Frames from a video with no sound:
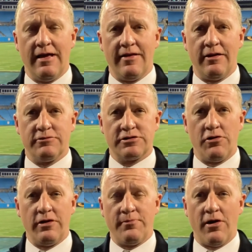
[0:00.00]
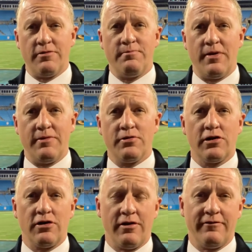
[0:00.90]
And then it was Cody Barton, Ben
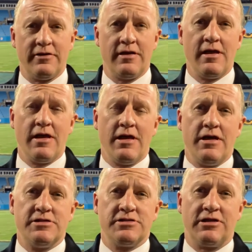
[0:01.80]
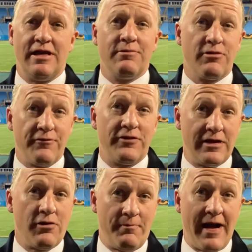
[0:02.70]
Burr-Kirven. Shaquem Griffin
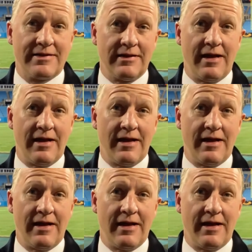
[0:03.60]
had to go back to